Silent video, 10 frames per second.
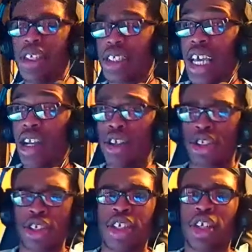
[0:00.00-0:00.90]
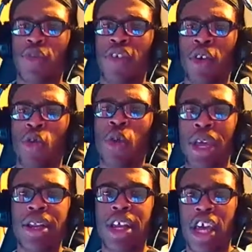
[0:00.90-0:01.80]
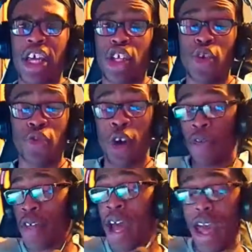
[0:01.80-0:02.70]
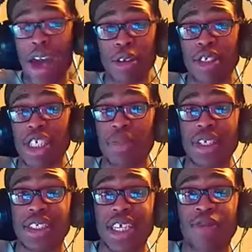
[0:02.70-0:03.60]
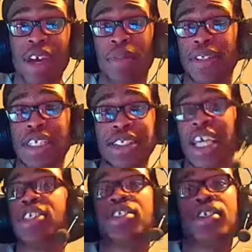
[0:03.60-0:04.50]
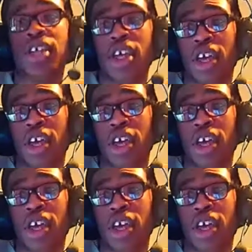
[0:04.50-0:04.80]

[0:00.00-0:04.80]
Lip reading: say like Sonya Deville win, you've got that LGBT representation.